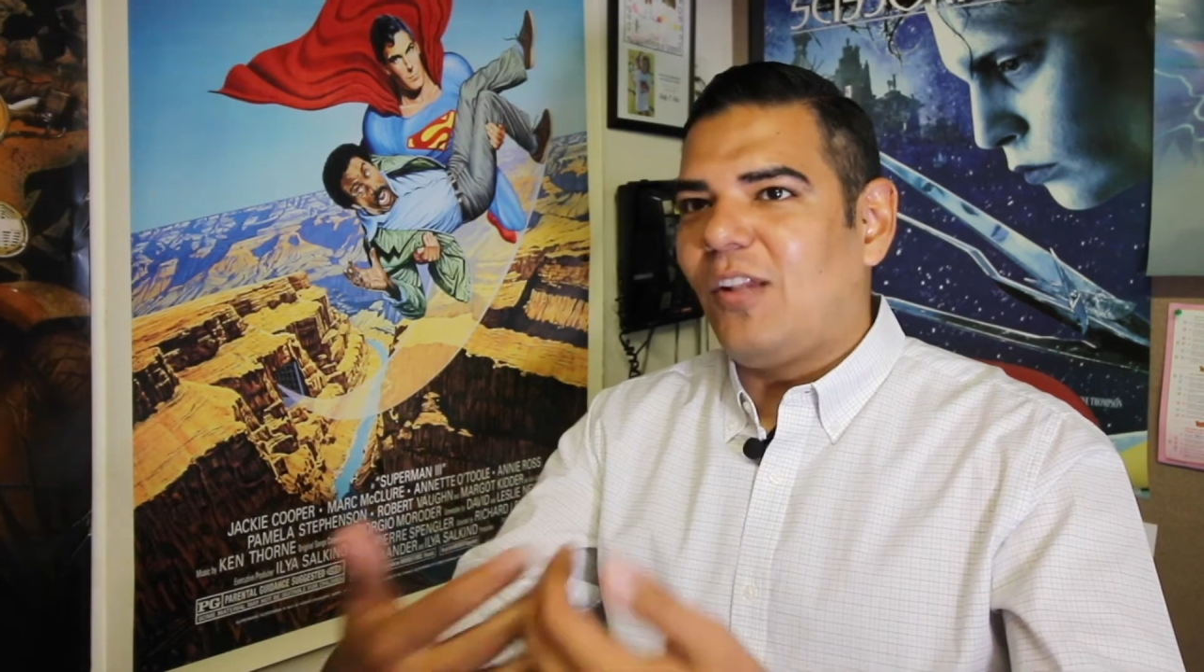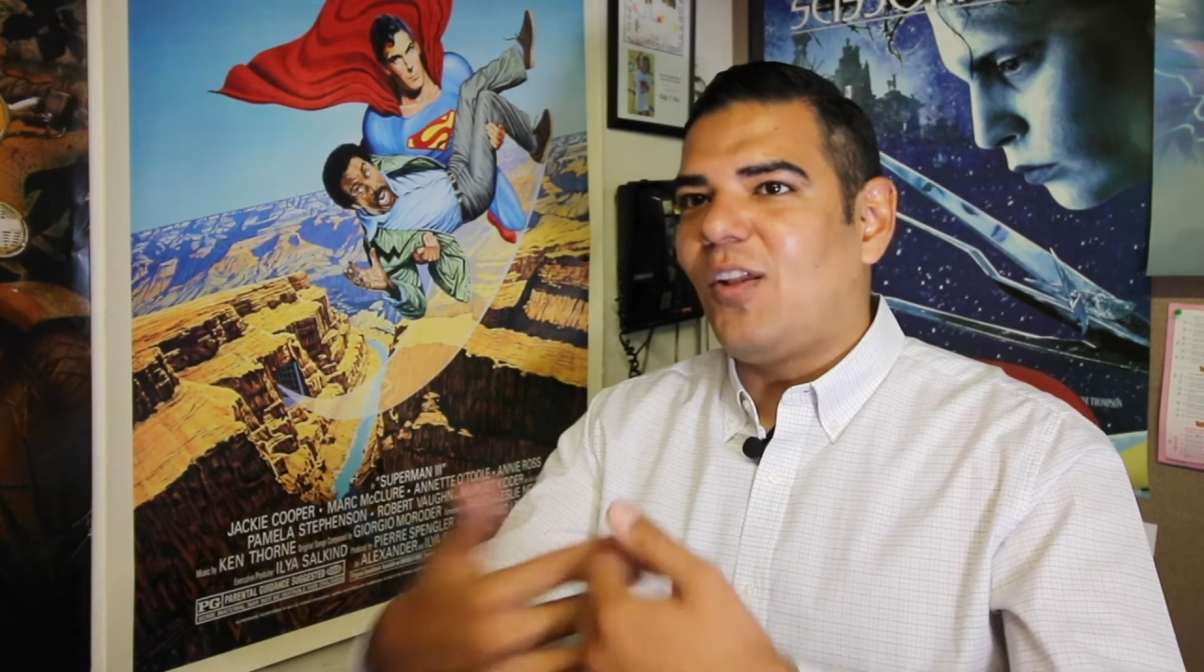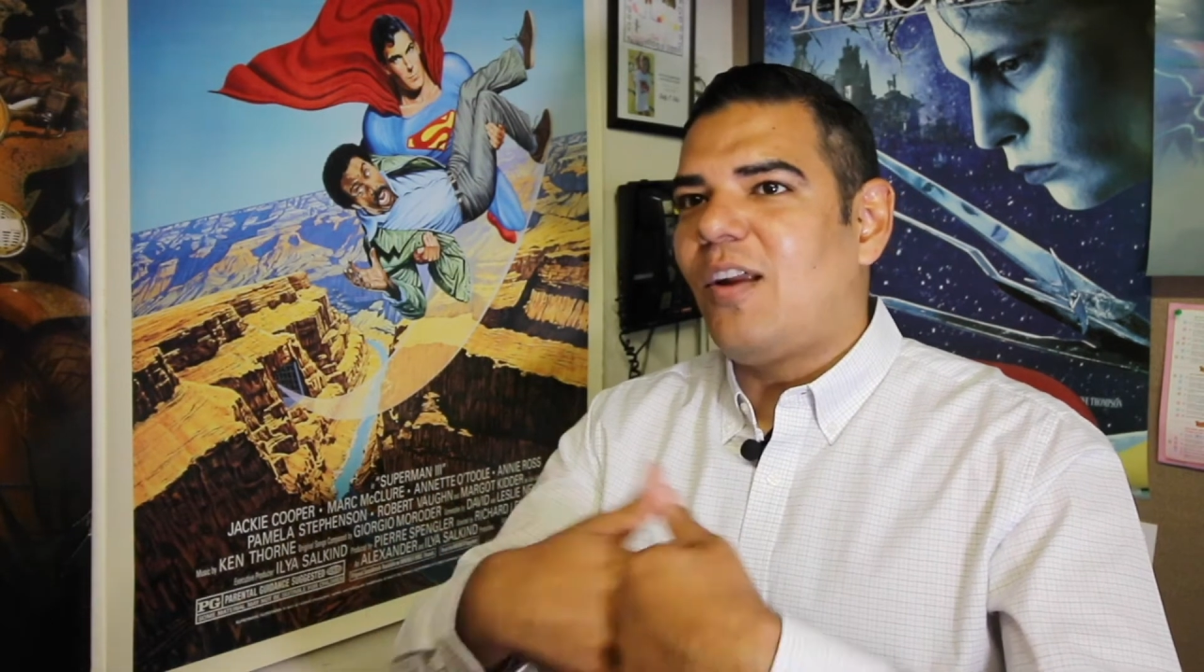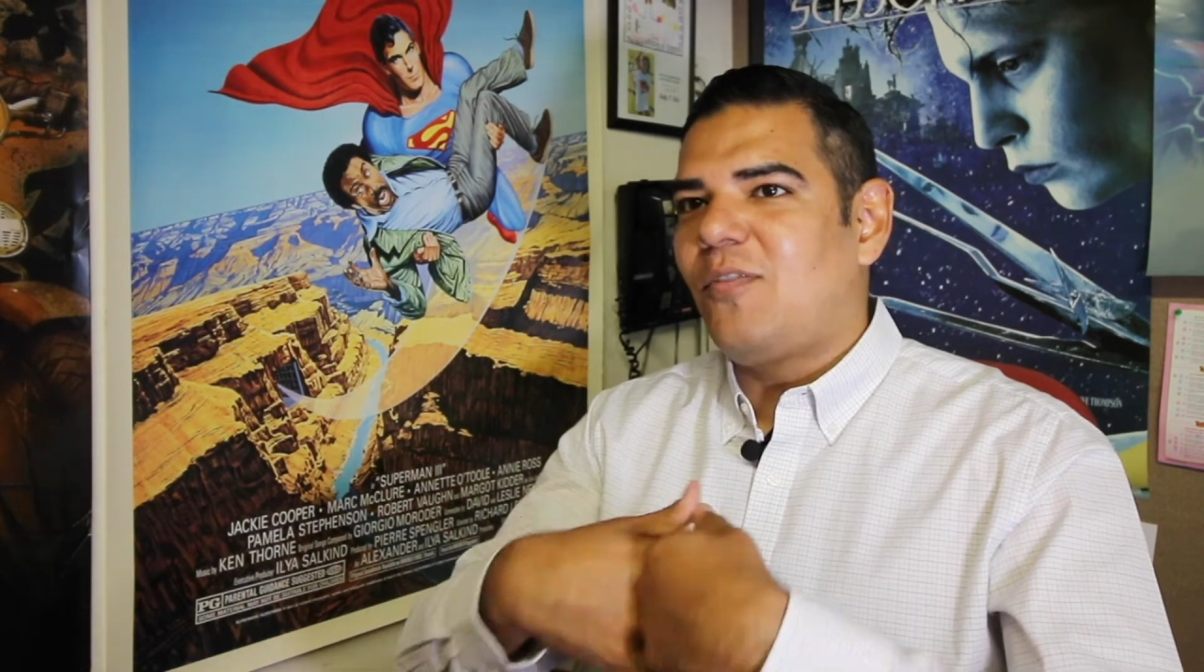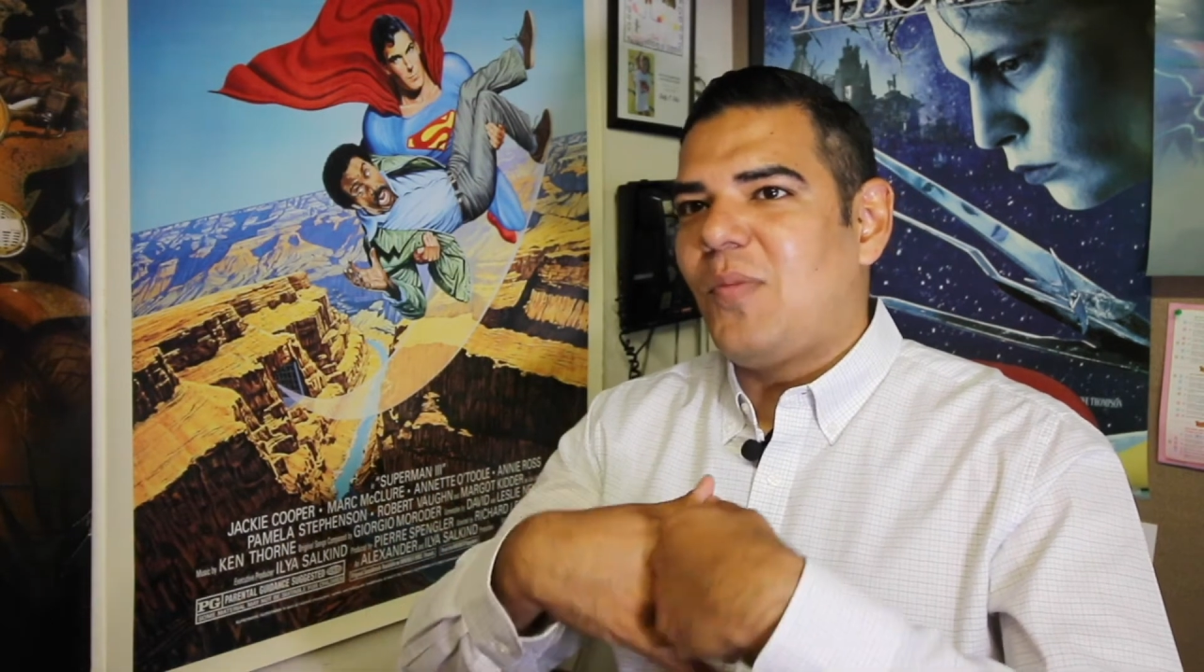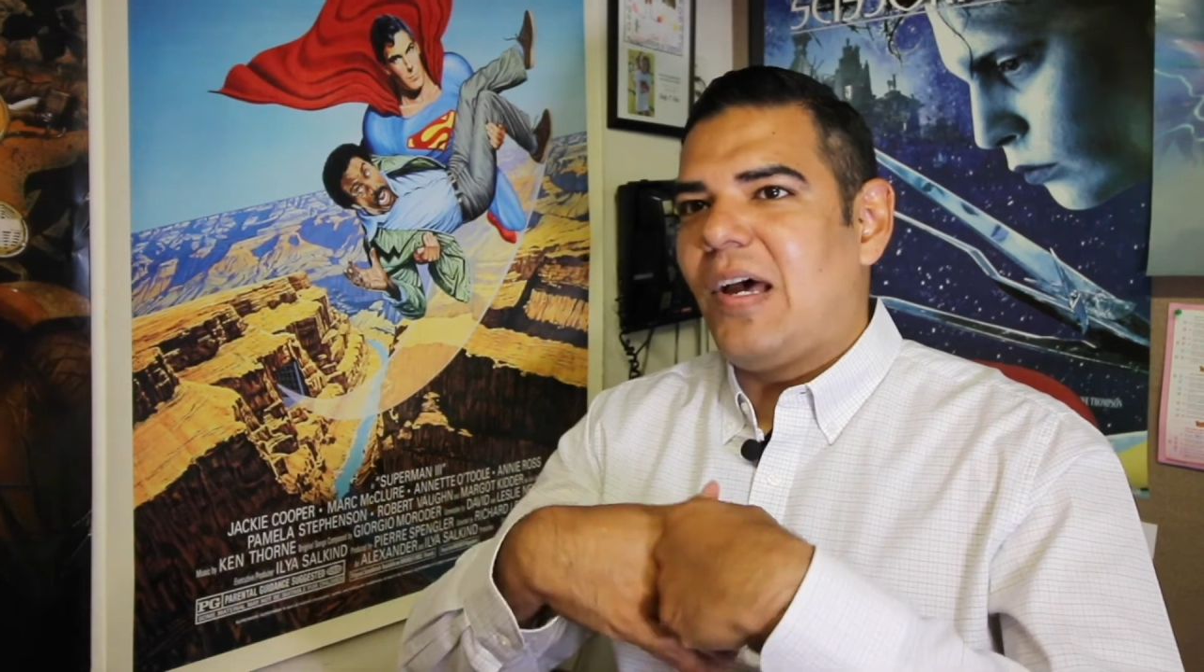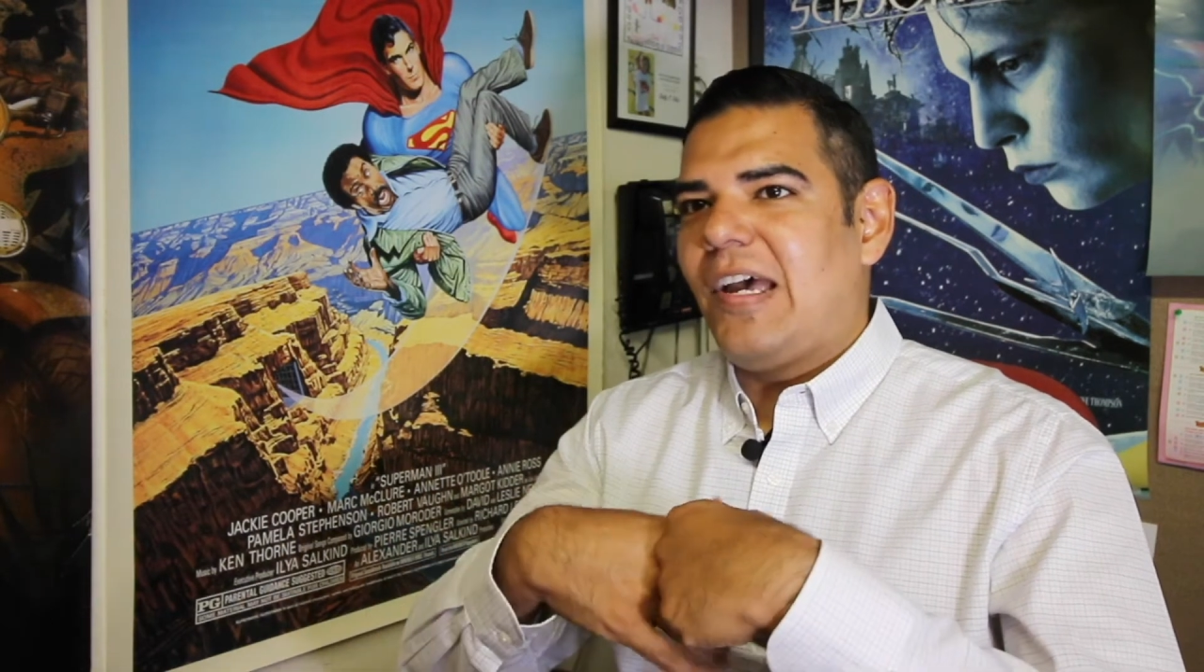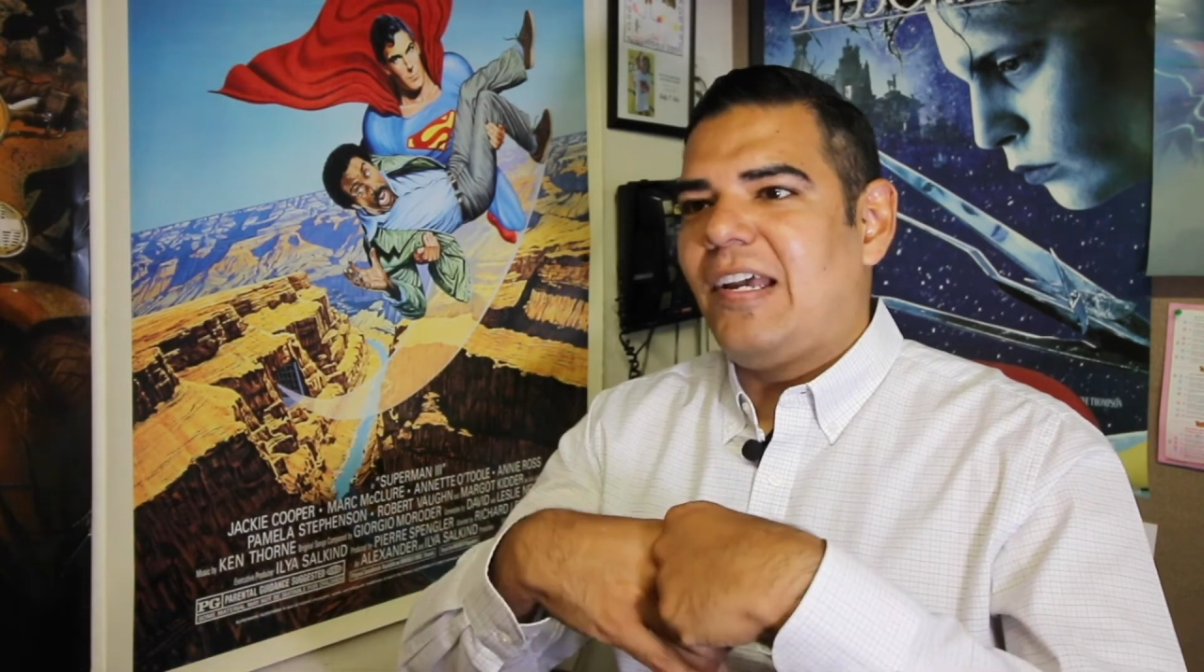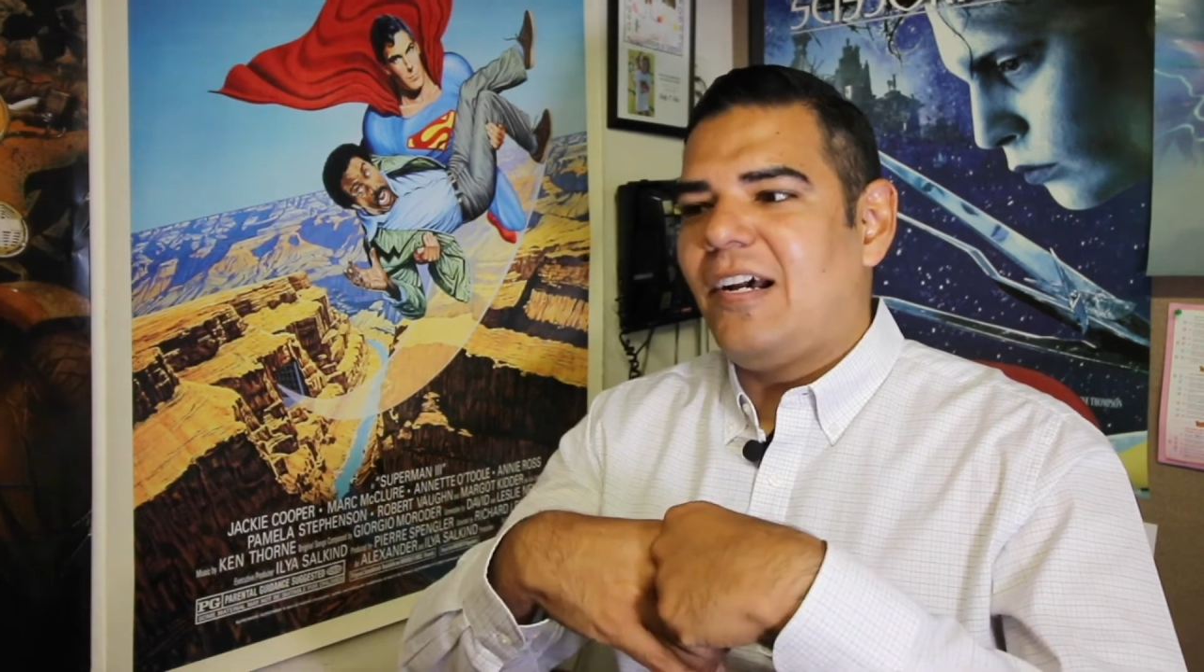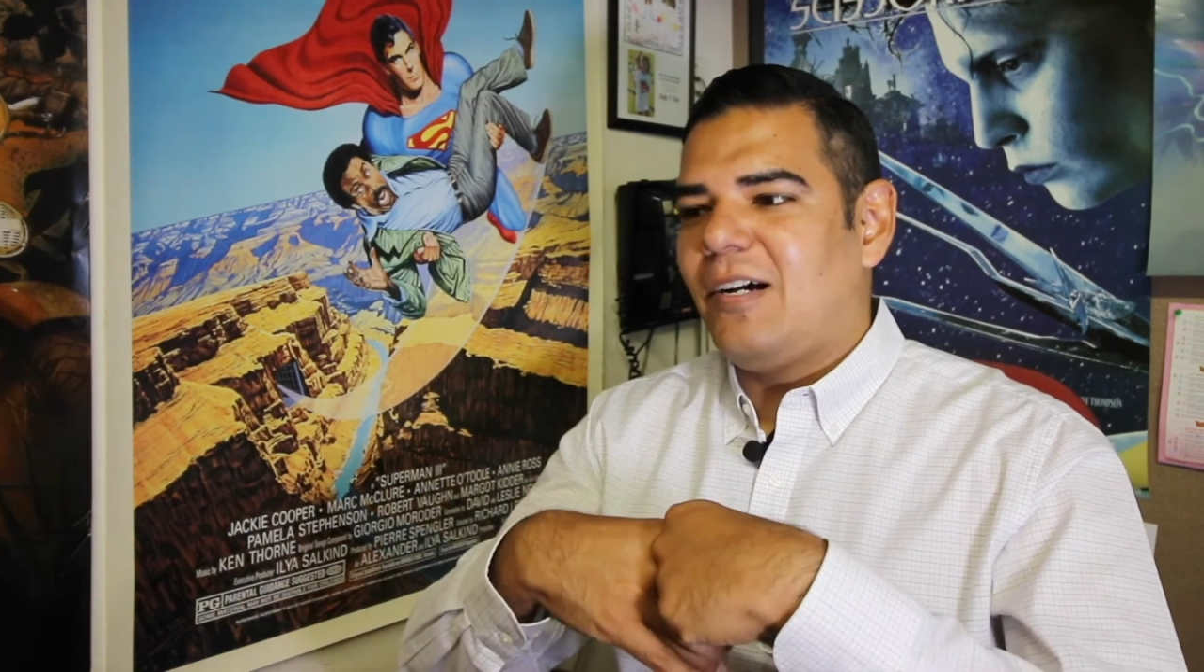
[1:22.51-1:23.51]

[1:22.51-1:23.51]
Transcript: lot of my